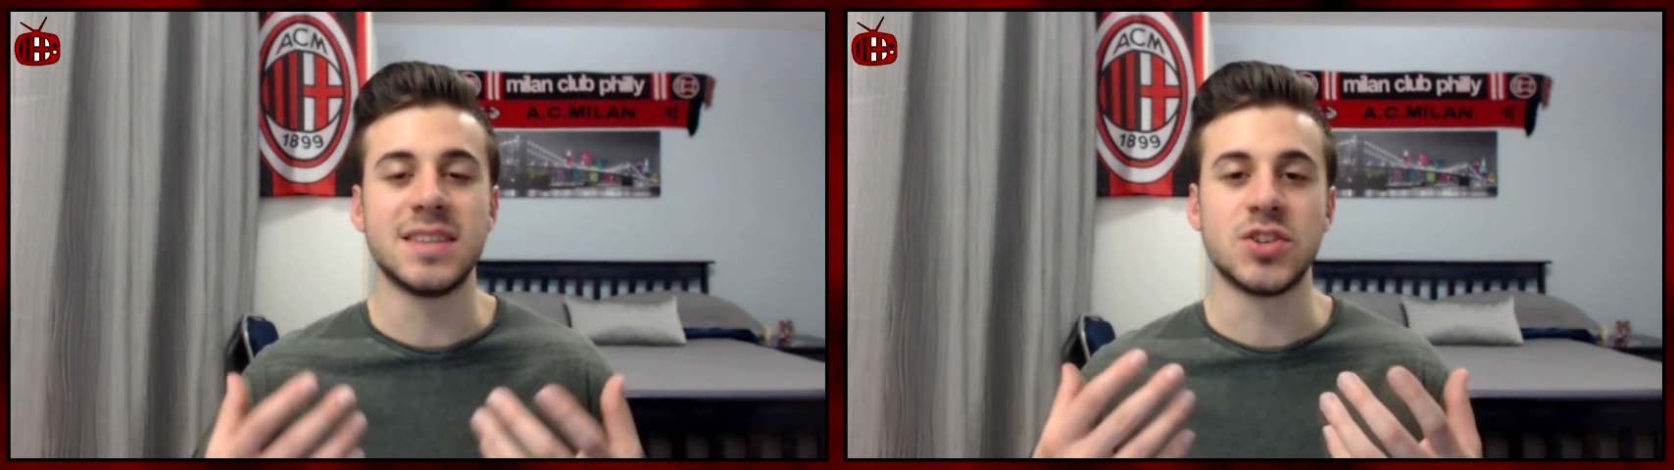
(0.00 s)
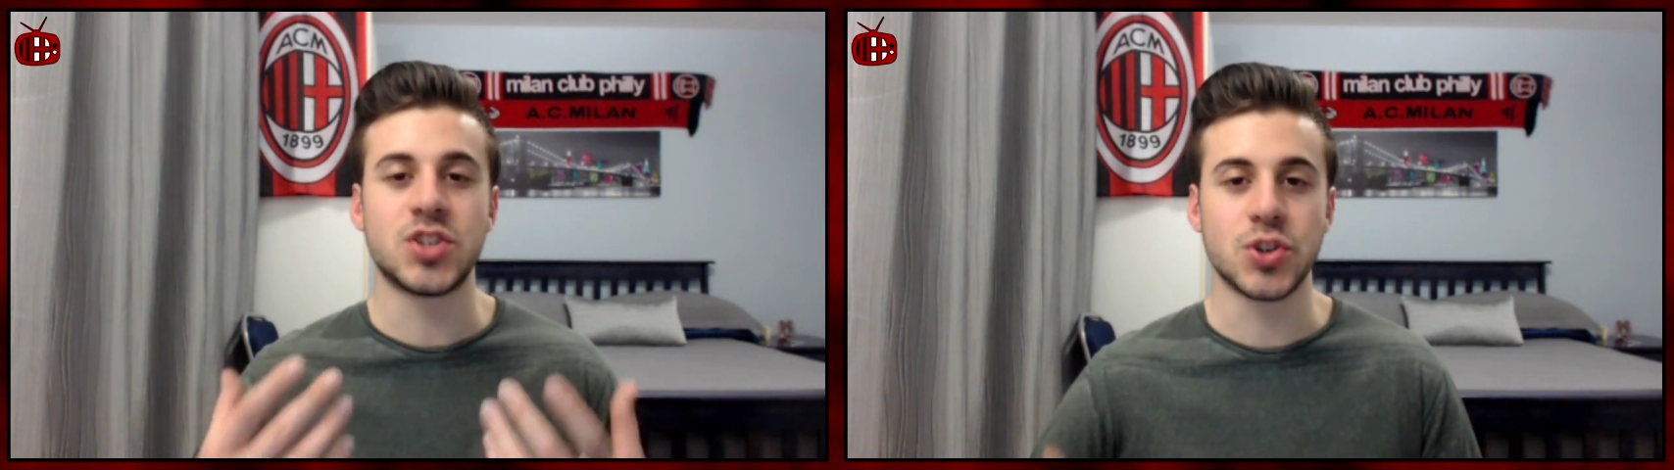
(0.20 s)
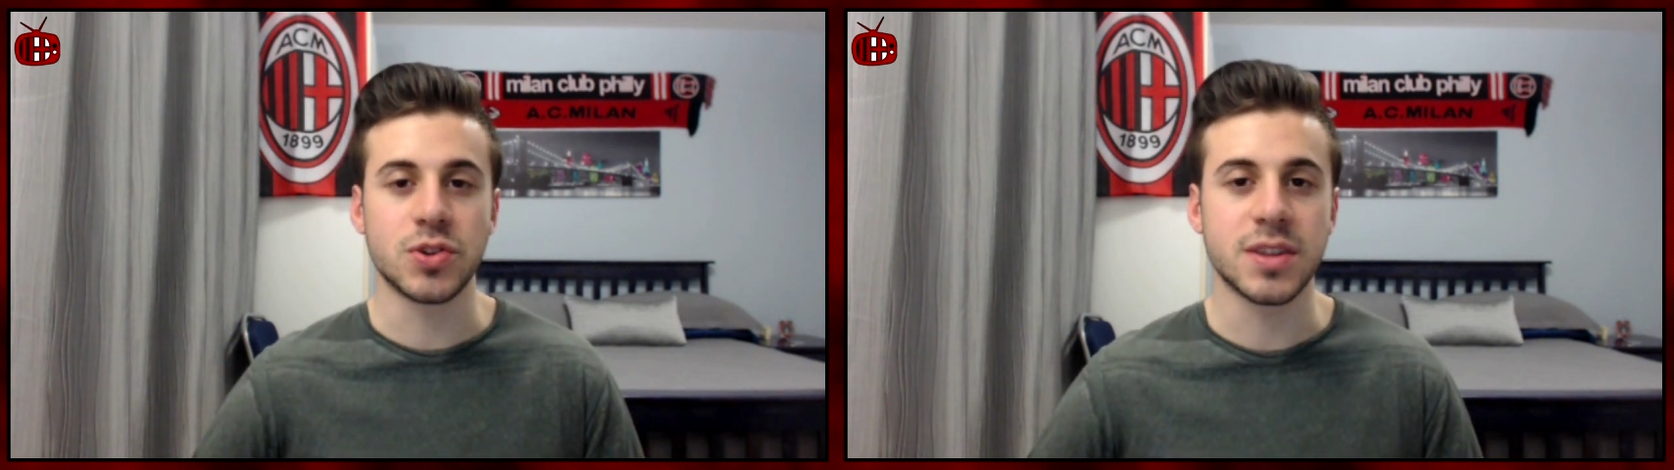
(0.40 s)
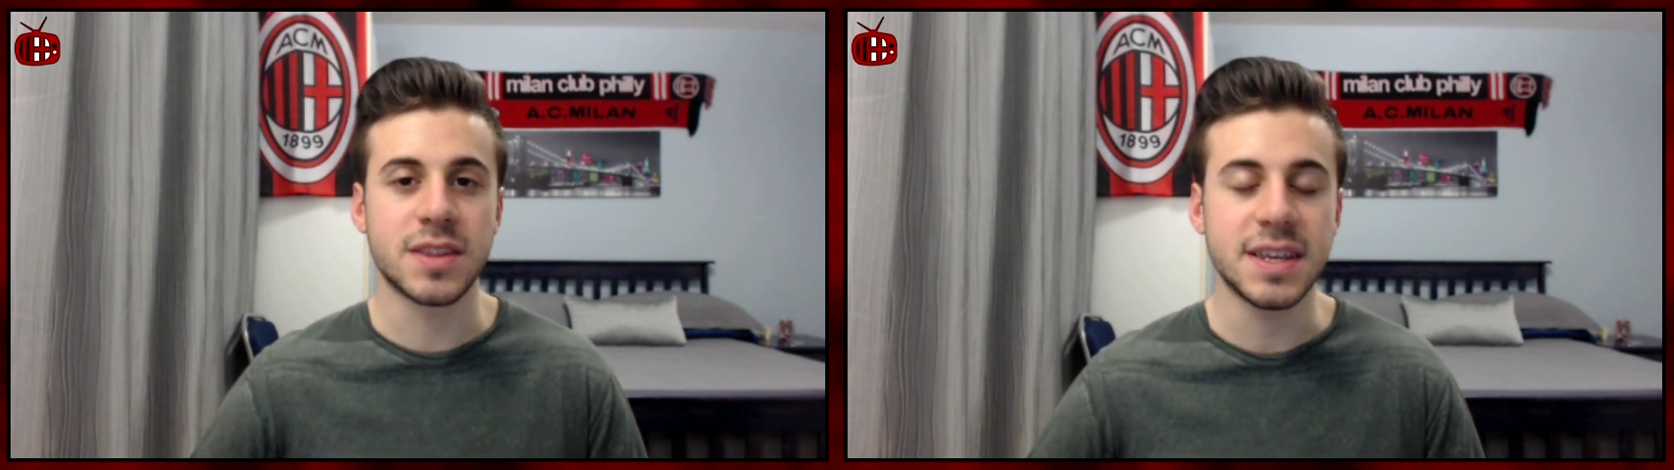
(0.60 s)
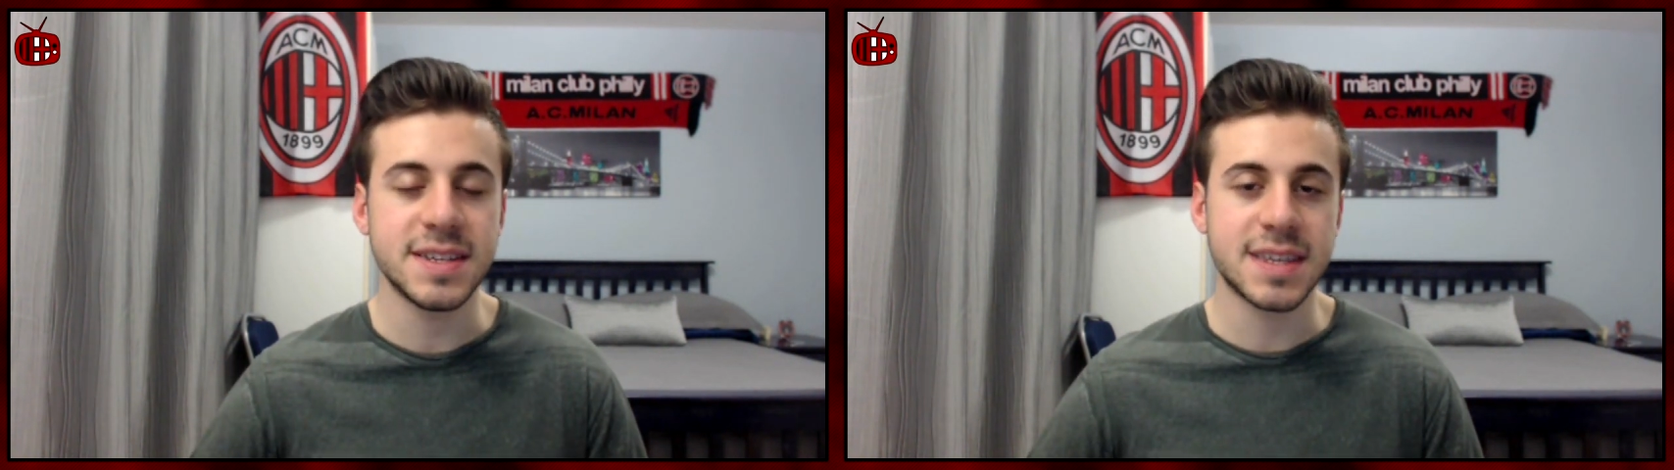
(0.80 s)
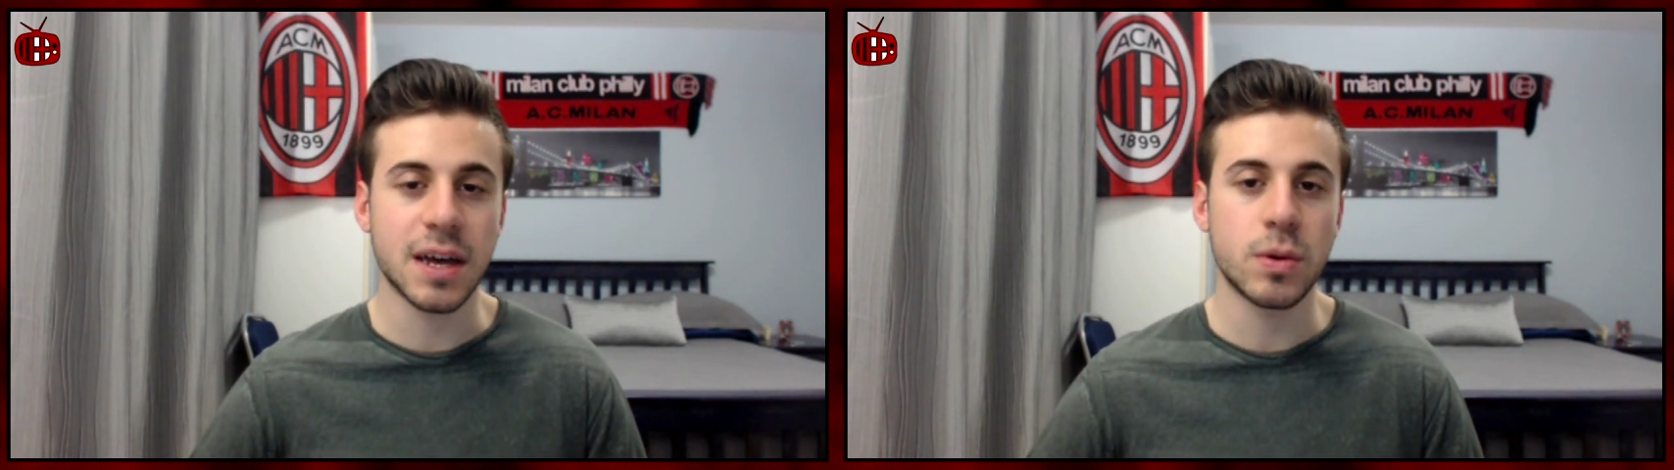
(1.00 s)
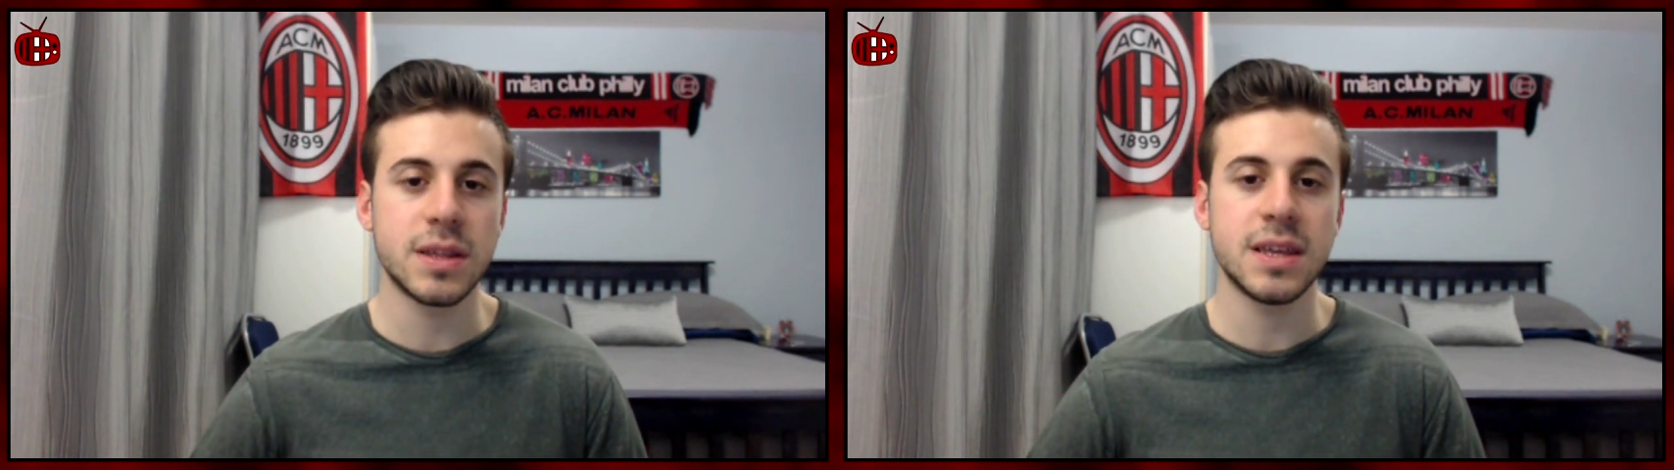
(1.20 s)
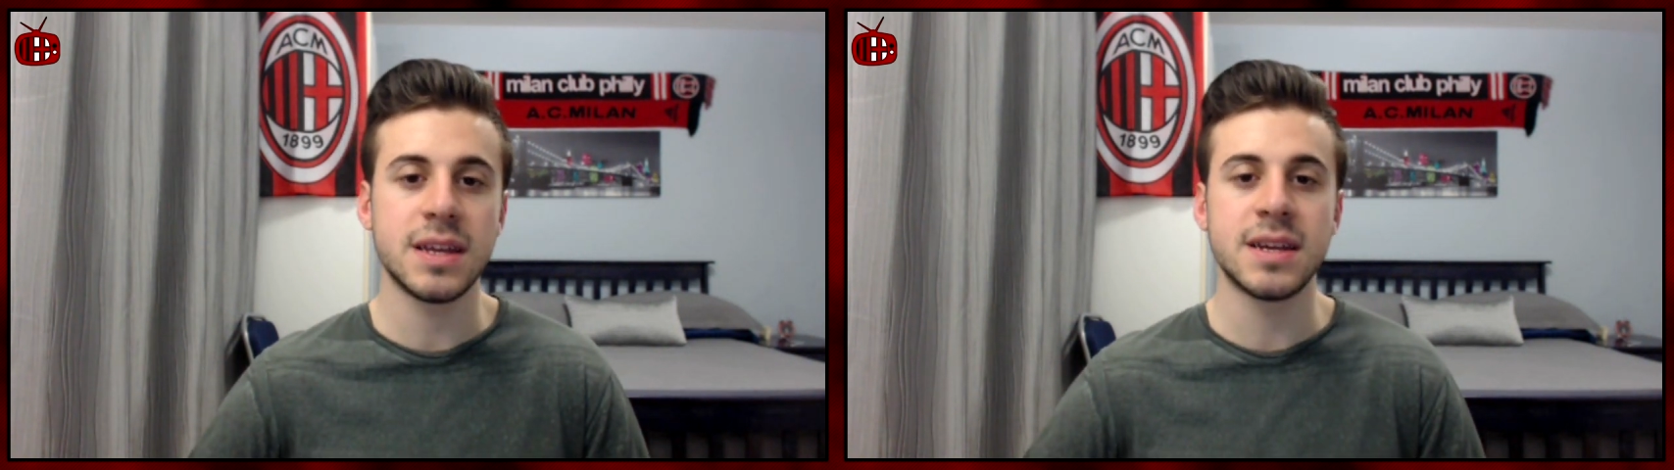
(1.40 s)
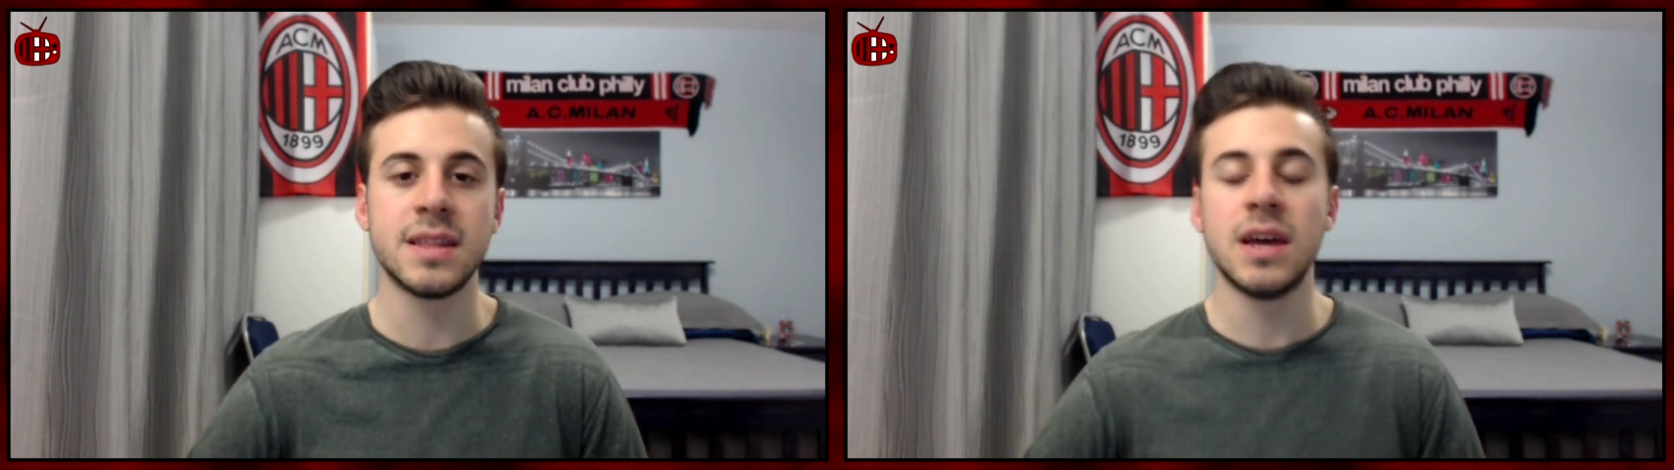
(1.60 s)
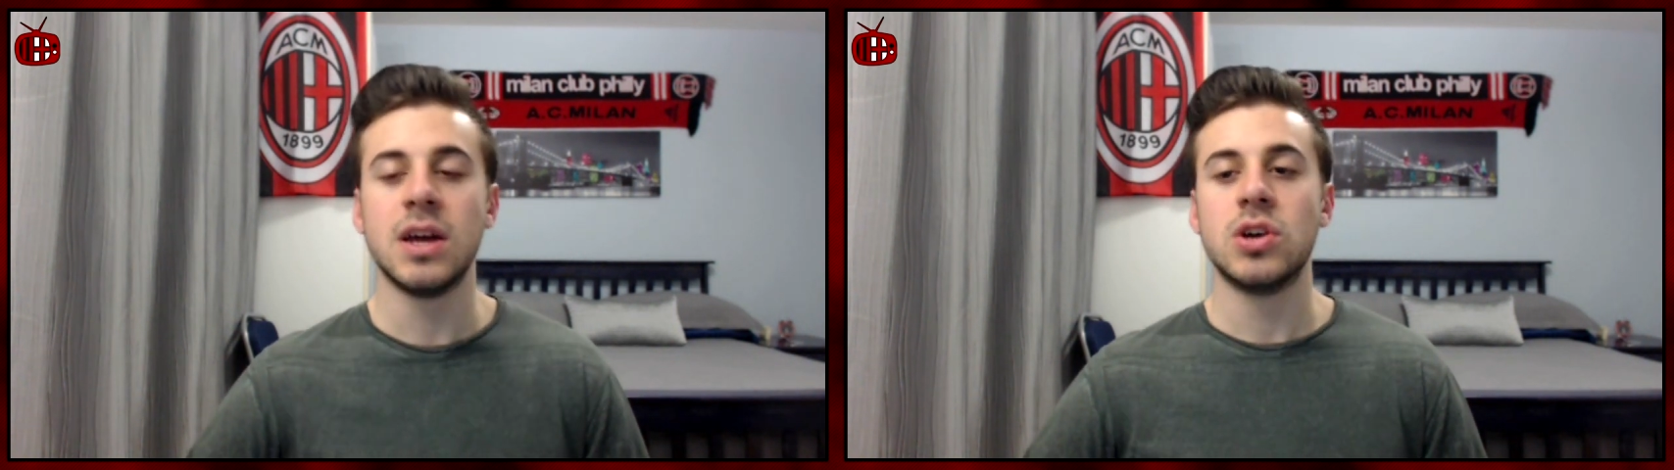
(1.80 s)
the certainties that we needed.